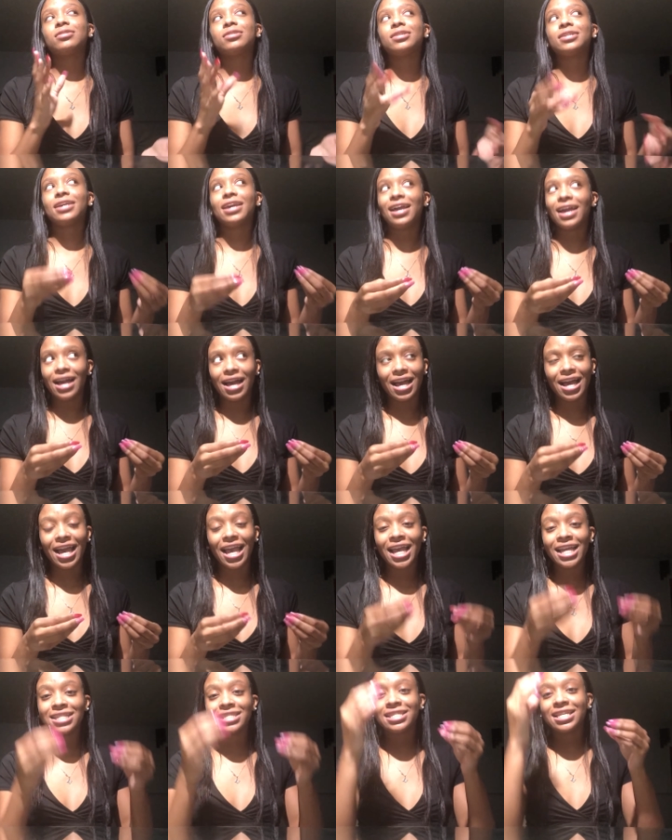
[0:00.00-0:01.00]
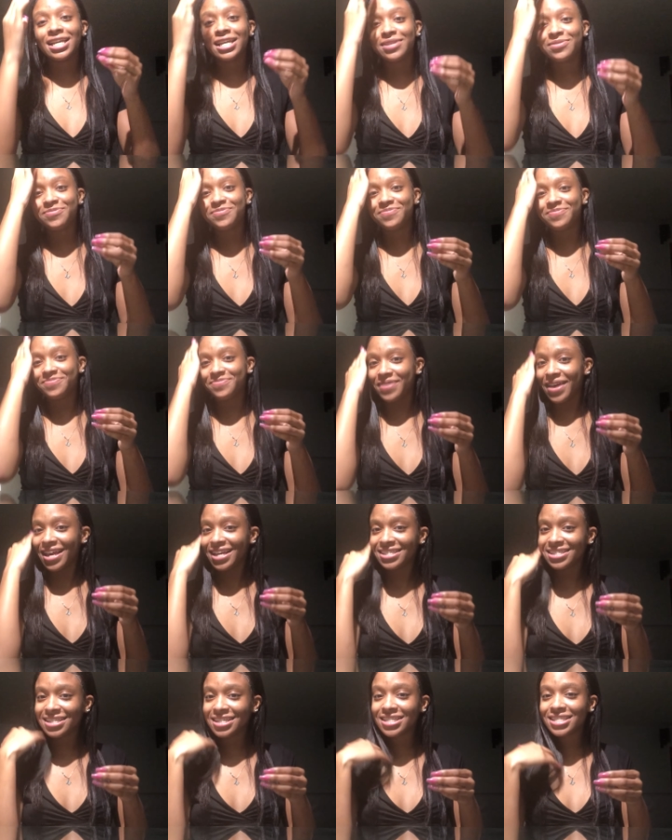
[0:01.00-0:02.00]
yeah, and then
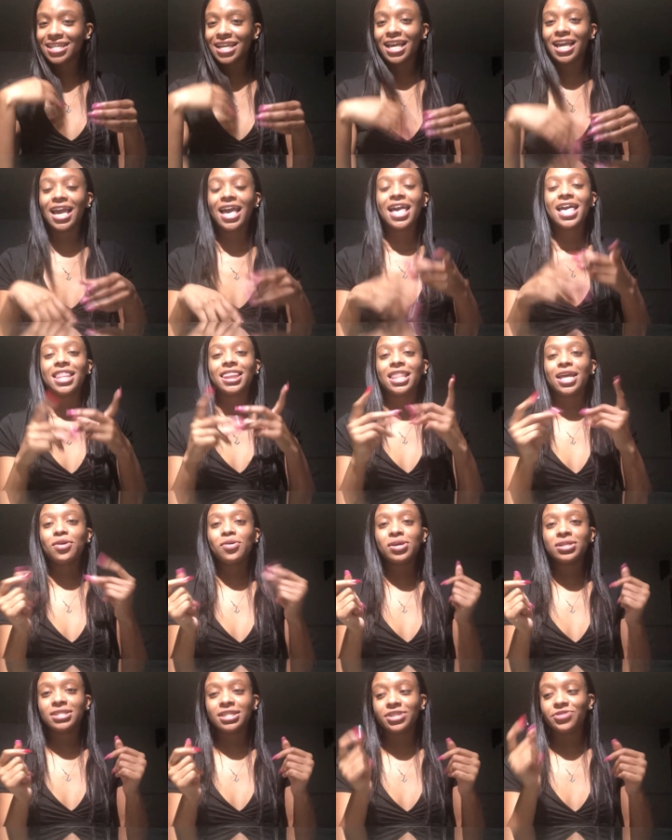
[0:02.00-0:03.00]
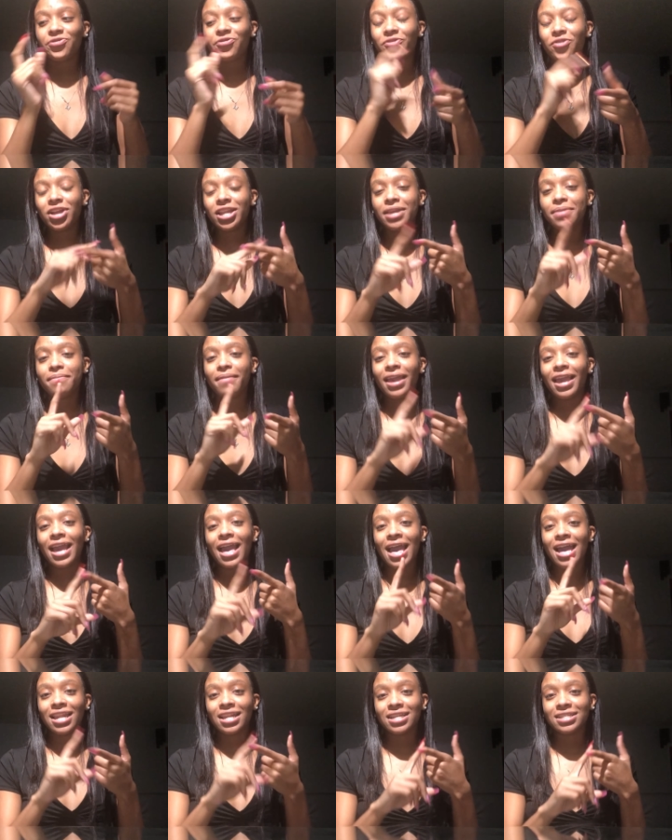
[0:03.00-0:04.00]
basically there was these funny made
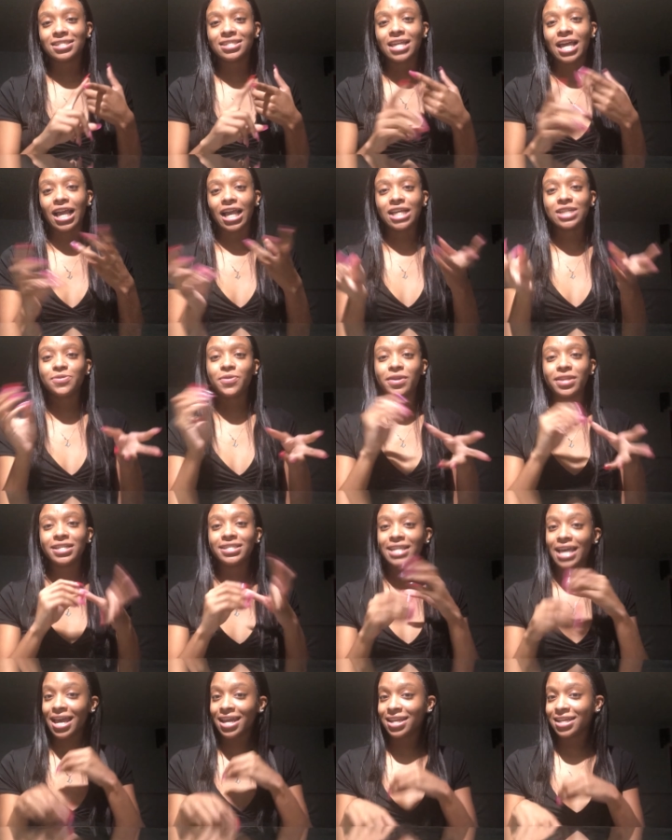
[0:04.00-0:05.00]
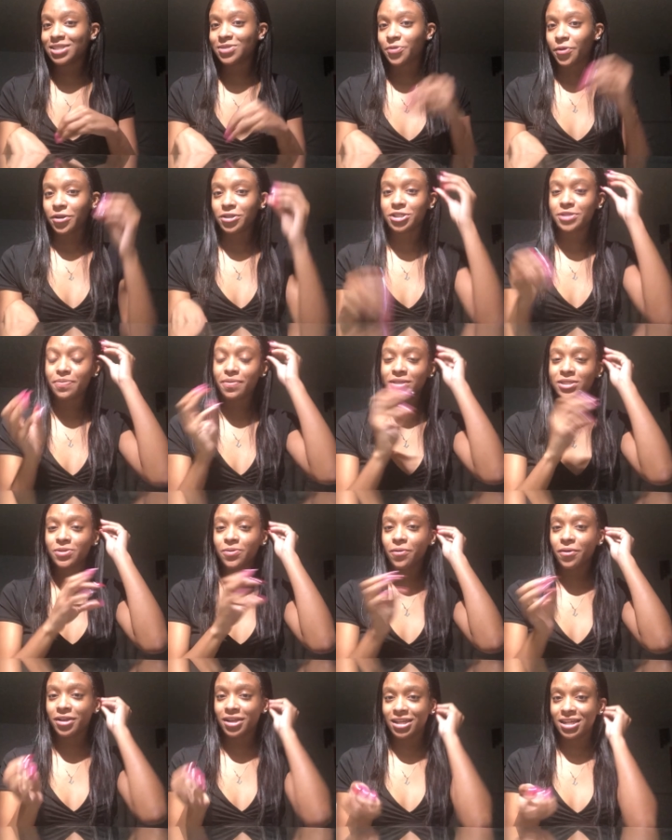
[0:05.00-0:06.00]
edits. Like it's where these edits where you just put
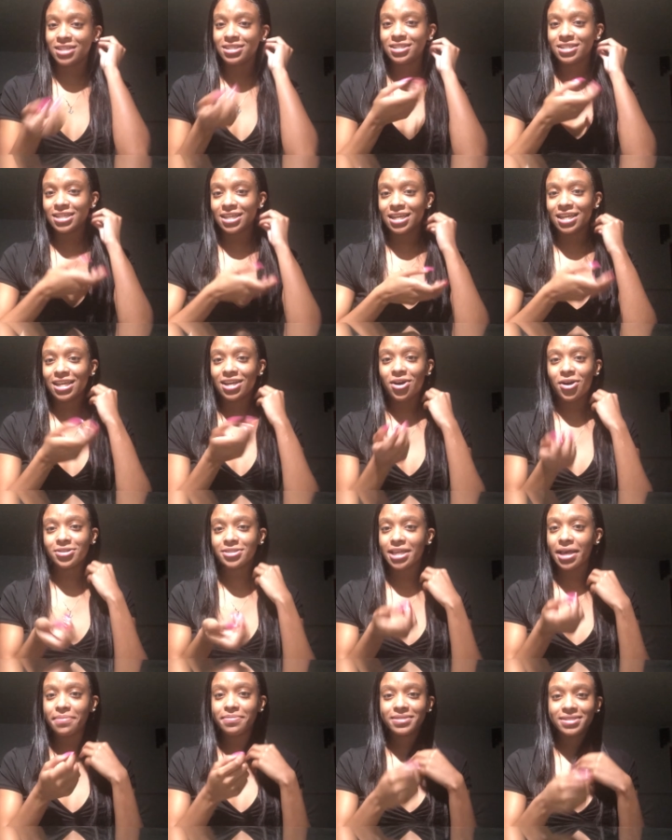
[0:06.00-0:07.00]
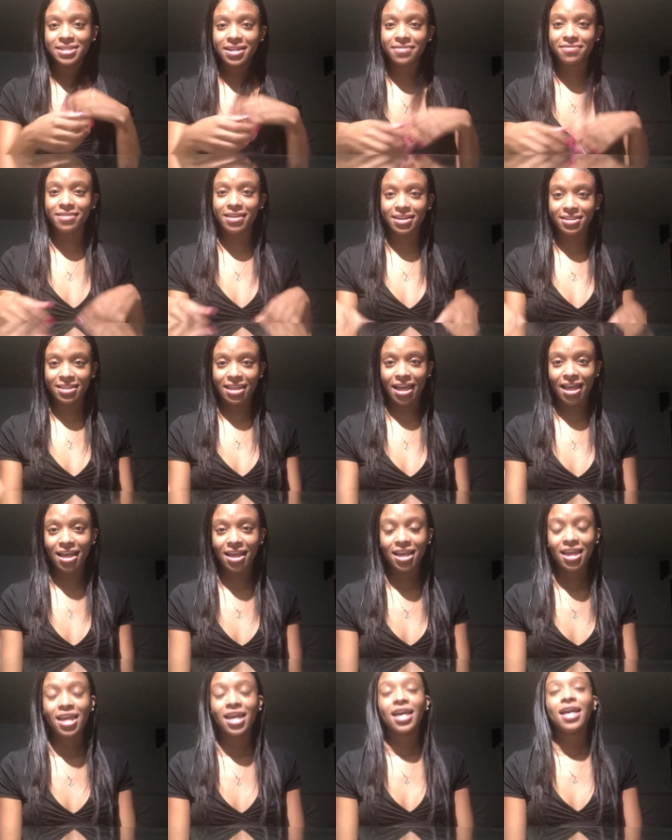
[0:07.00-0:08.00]
twerking and shit, all type of stuff like
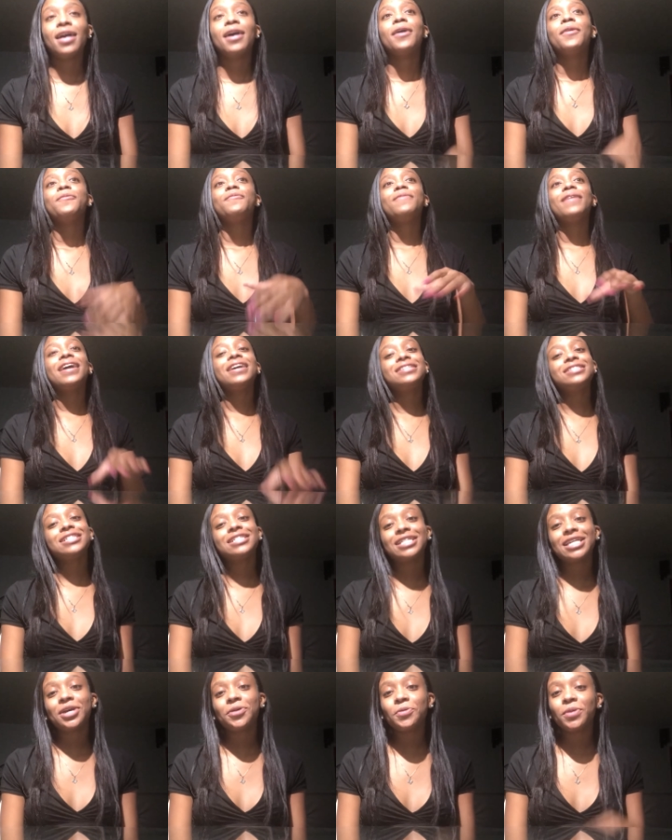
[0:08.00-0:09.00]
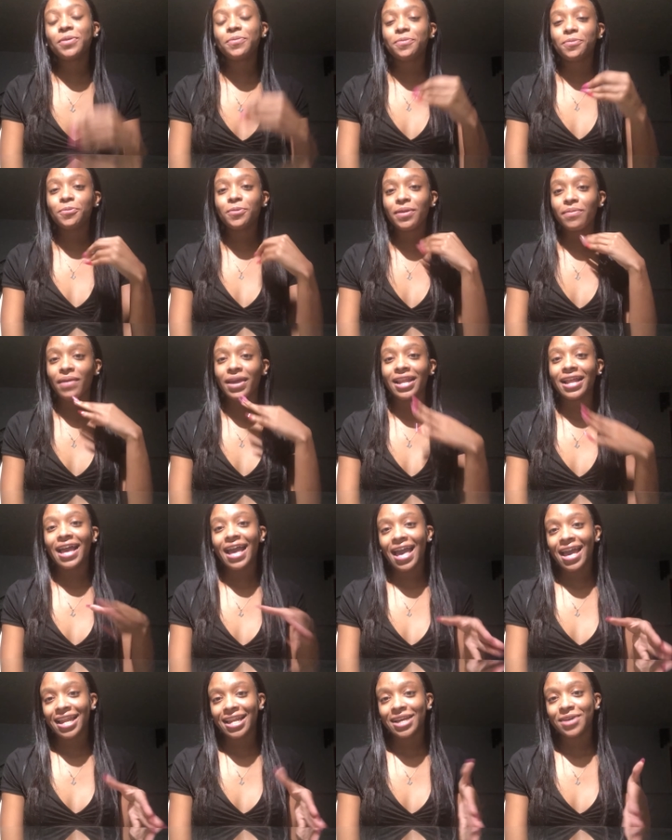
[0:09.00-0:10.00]
that. Basically we, we made an
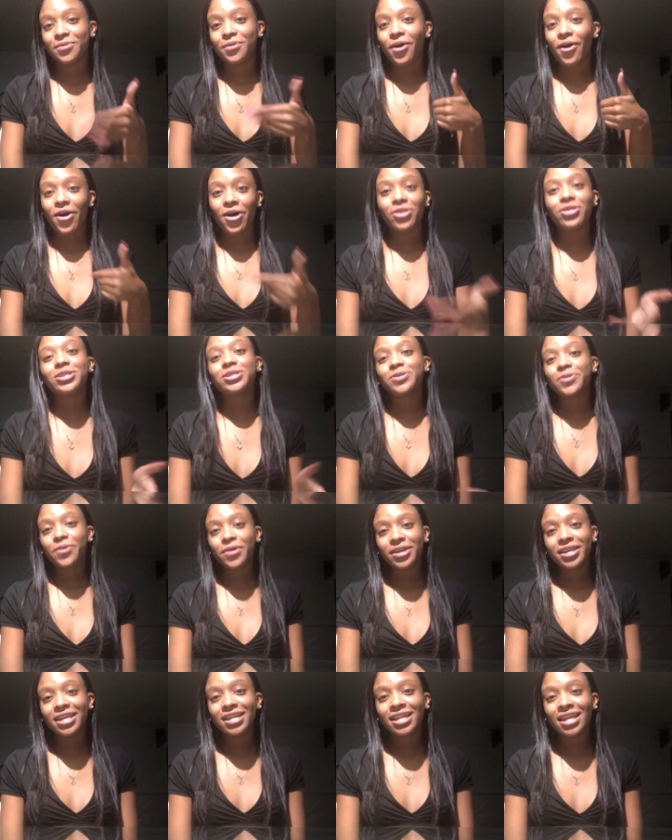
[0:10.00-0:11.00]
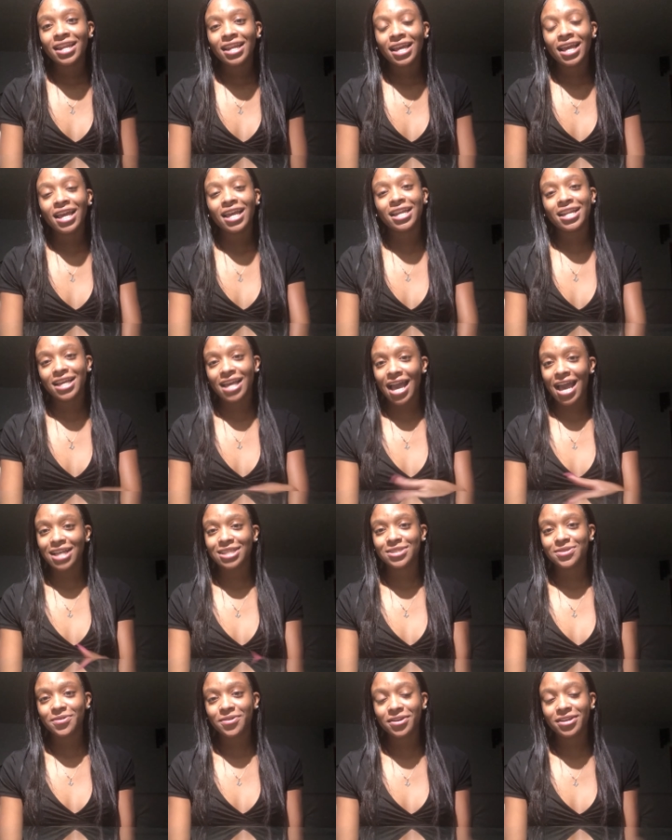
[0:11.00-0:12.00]
edit with all the twerking in it and it had
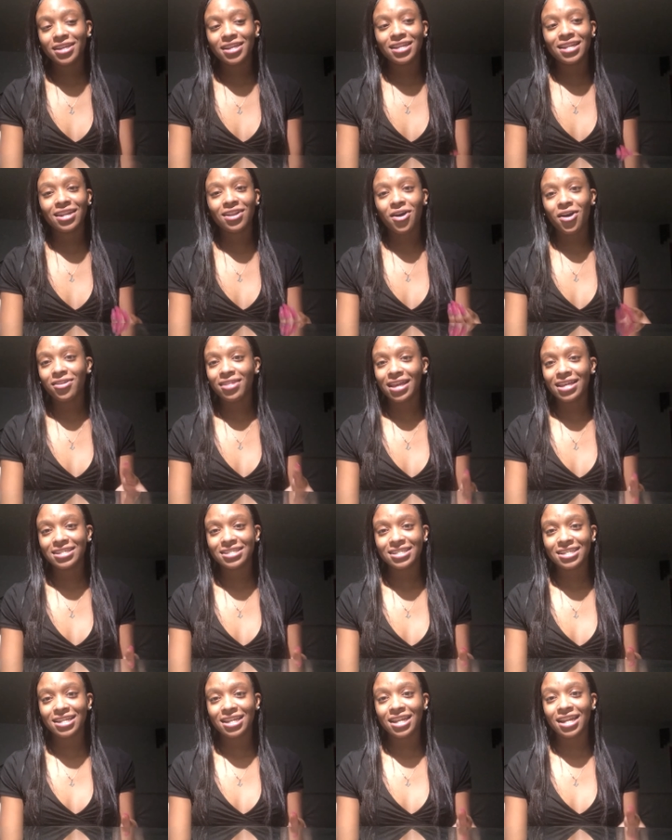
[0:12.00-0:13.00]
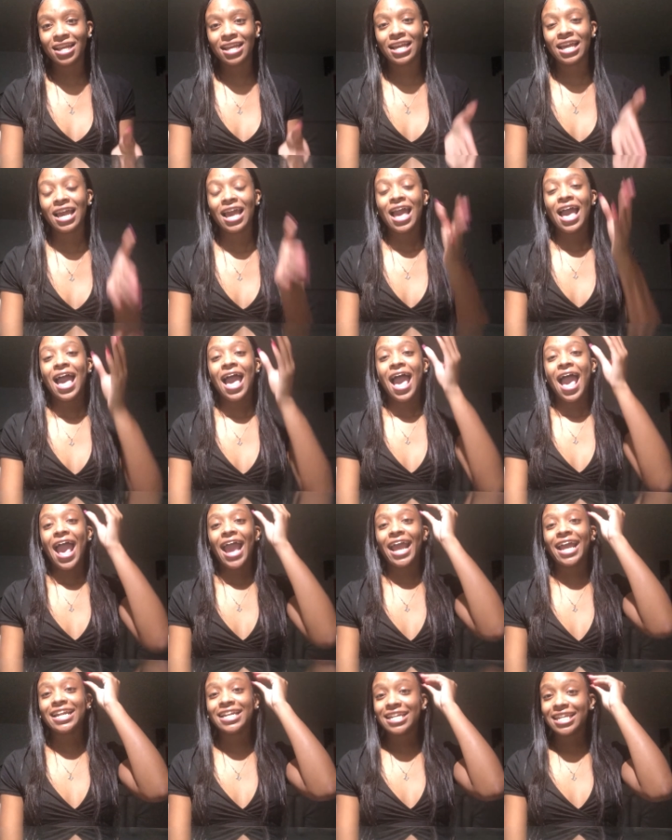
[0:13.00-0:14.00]
twerking and all that shit in it.
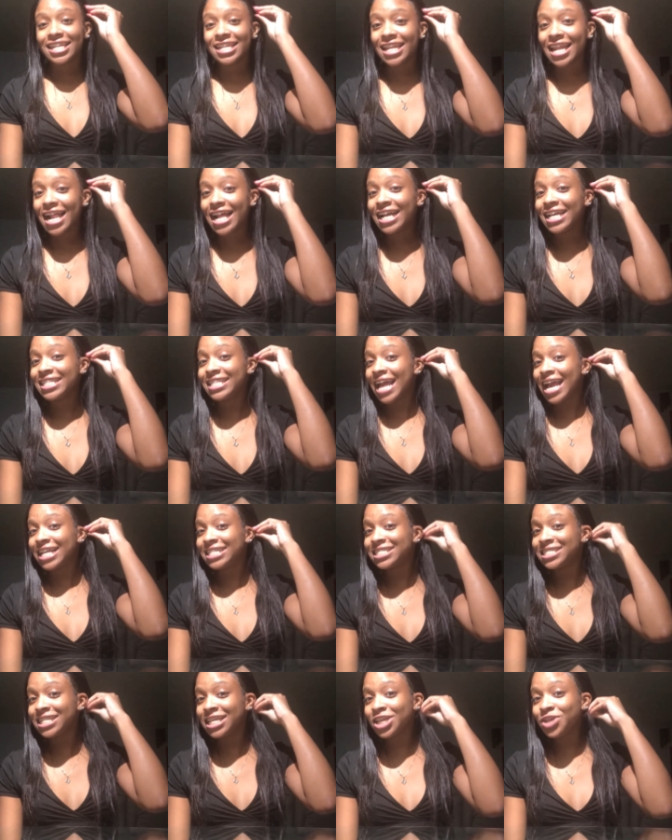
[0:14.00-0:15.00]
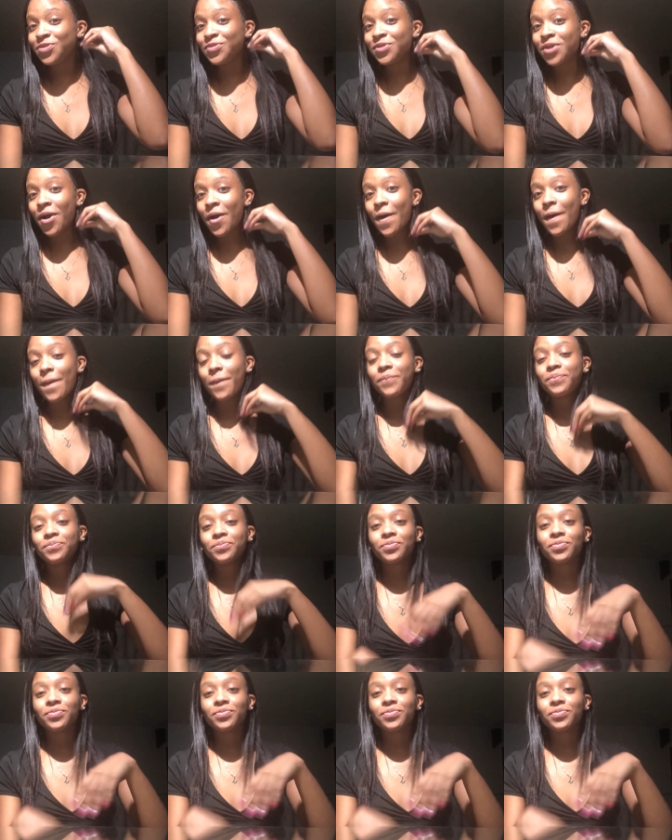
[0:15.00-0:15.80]
And next thing you know,